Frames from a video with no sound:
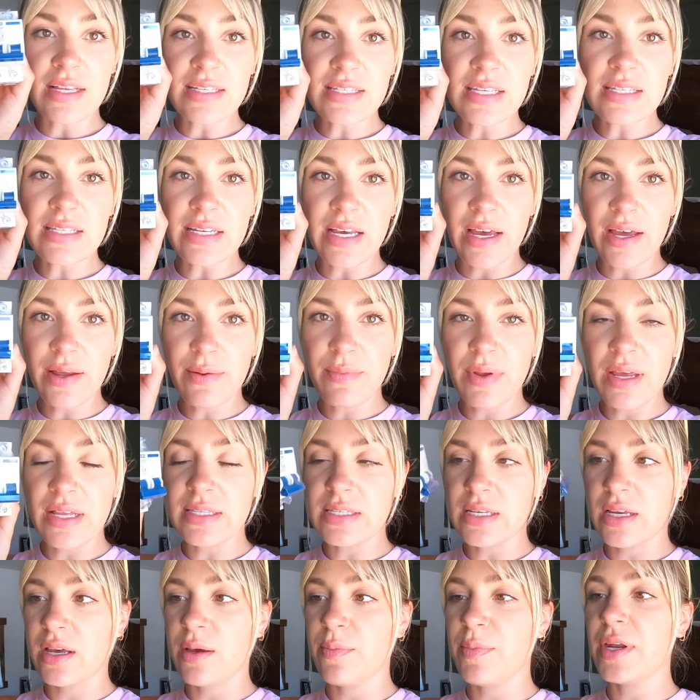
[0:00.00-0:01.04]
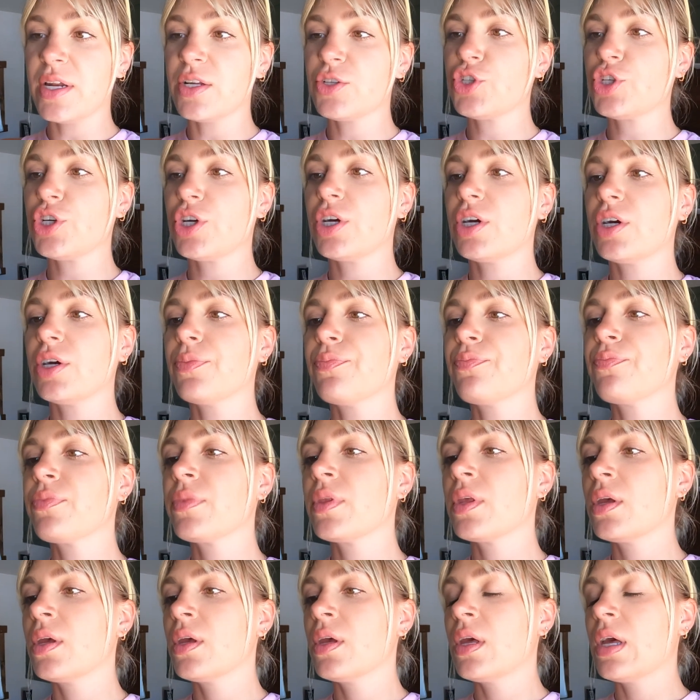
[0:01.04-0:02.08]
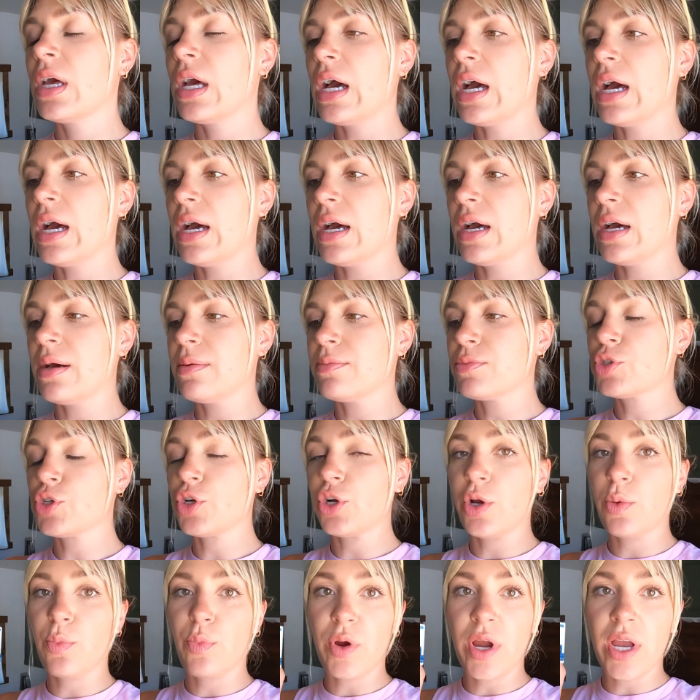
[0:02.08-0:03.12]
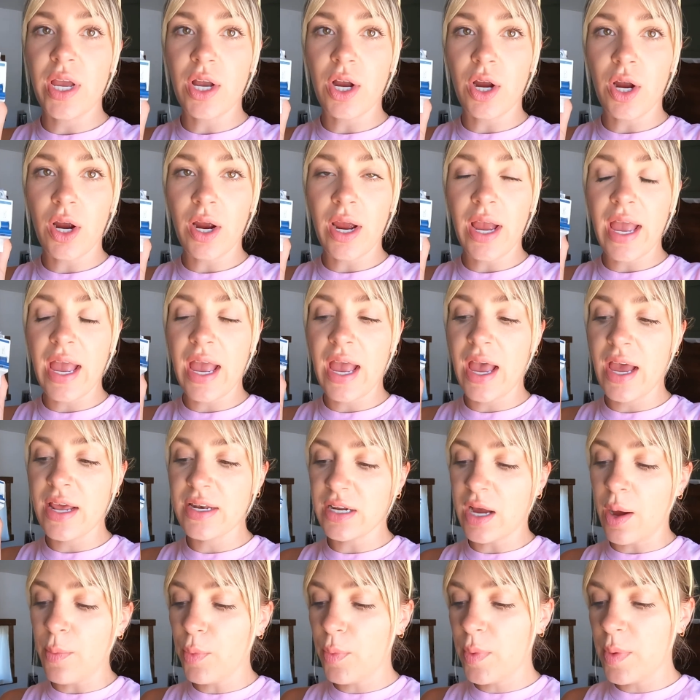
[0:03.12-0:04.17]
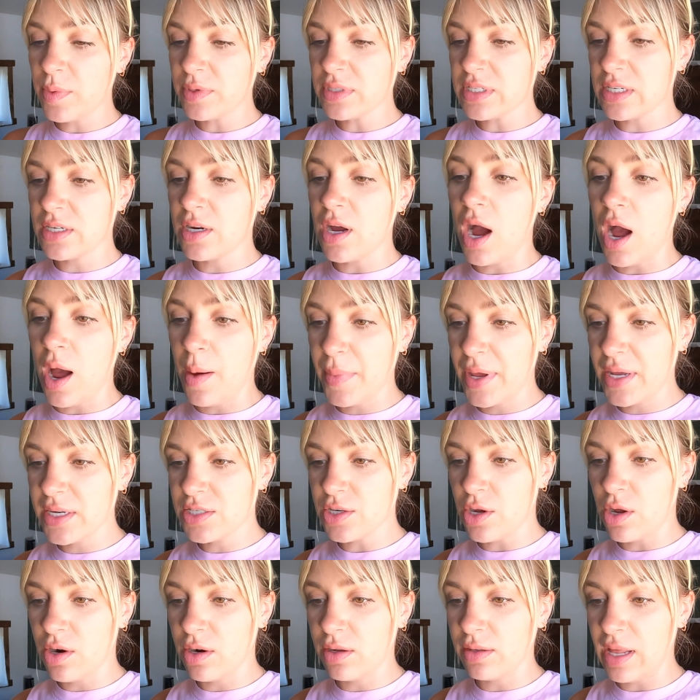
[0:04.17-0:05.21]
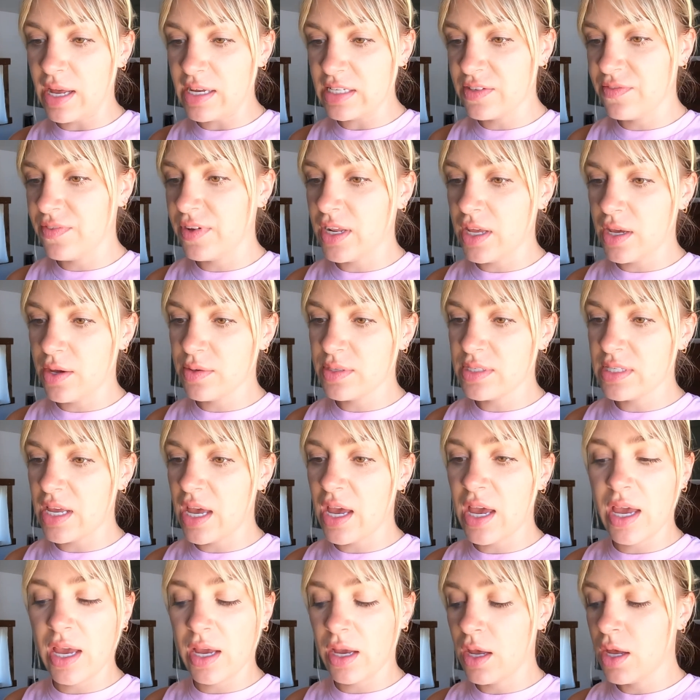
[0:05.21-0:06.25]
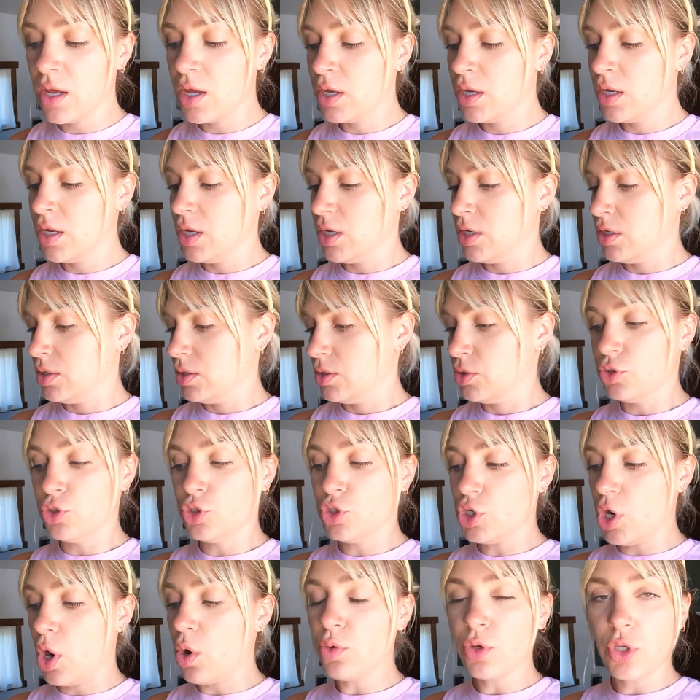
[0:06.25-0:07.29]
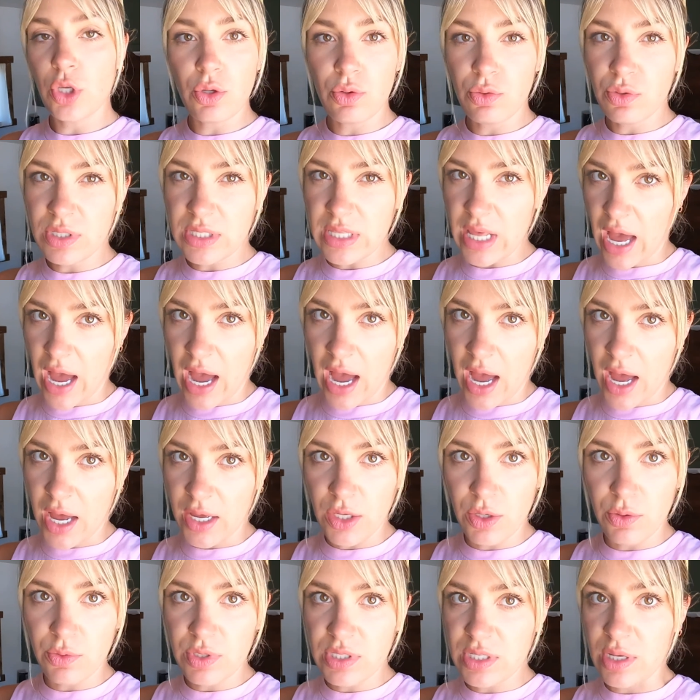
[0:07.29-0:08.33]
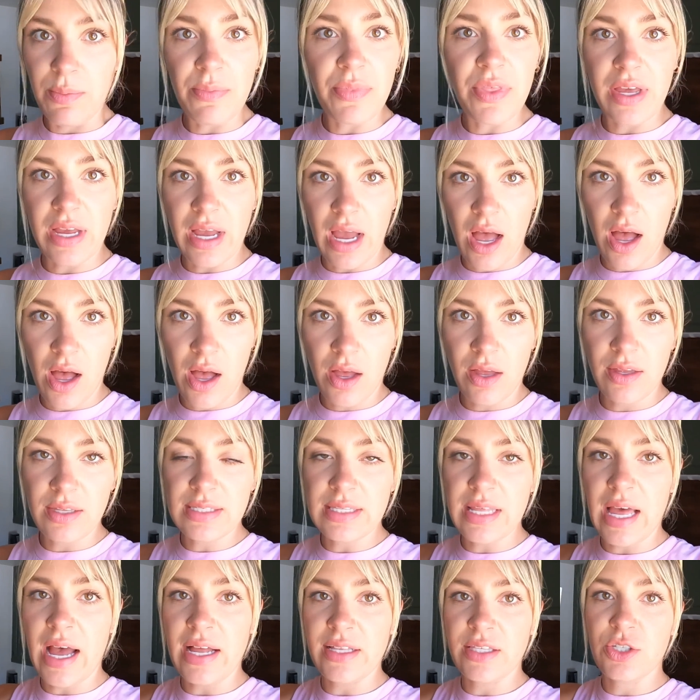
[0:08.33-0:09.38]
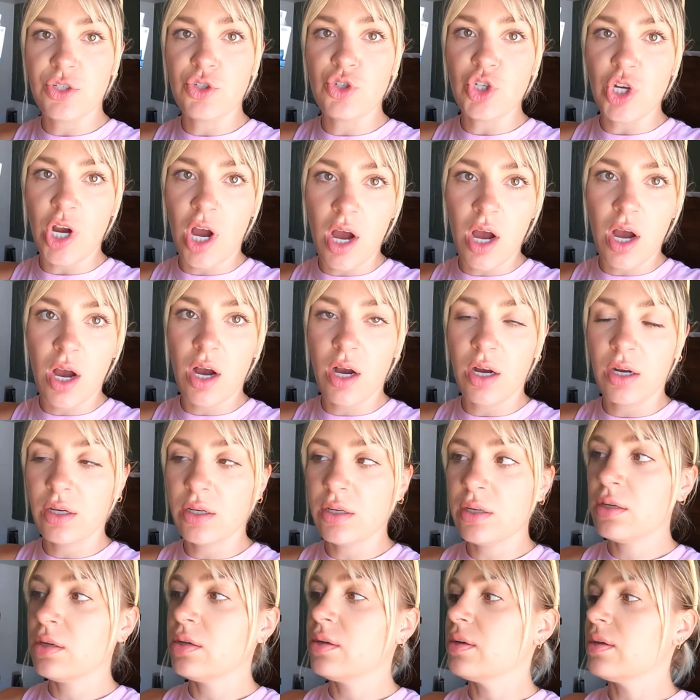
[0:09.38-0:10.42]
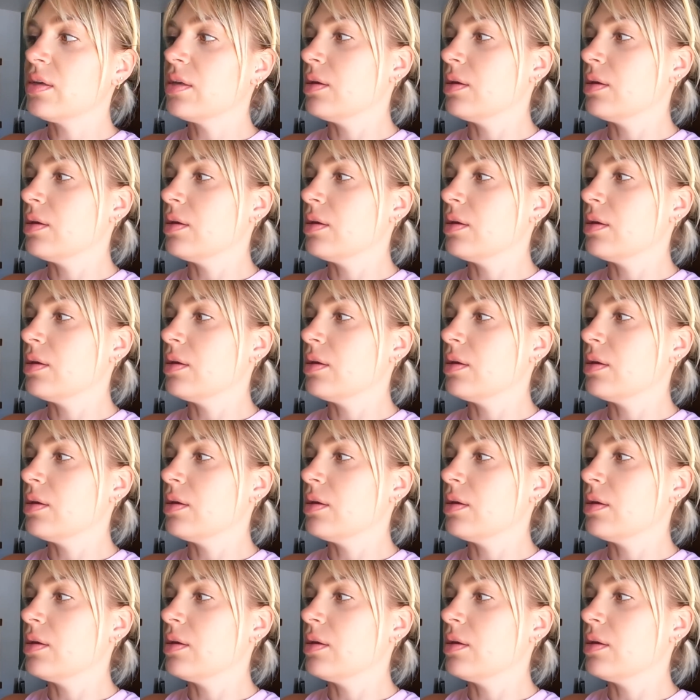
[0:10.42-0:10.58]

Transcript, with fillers: This is it. It's a miniature um, circuit breaker. And a couple people did comment on our last video saying, don't use that, use something else, that's junk.